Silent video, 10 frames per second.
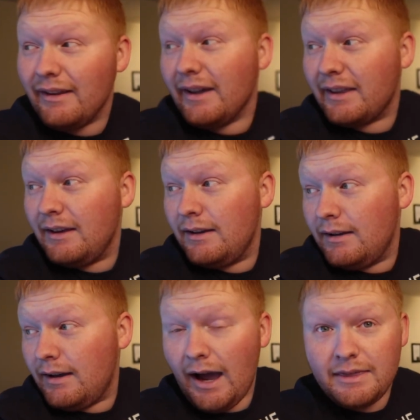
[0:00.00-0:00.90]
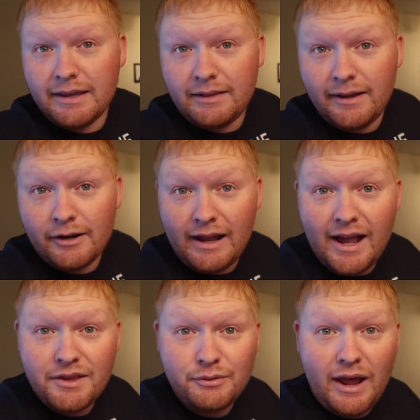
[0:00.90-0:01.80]
Like, I think later,
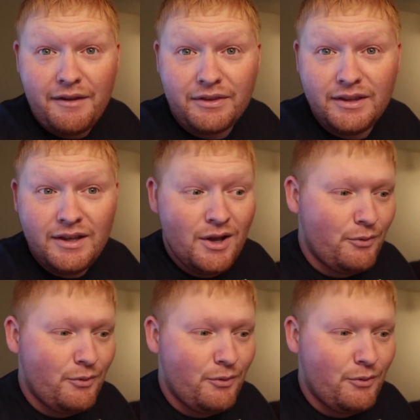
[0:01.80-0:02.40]
guys, we're gonna have to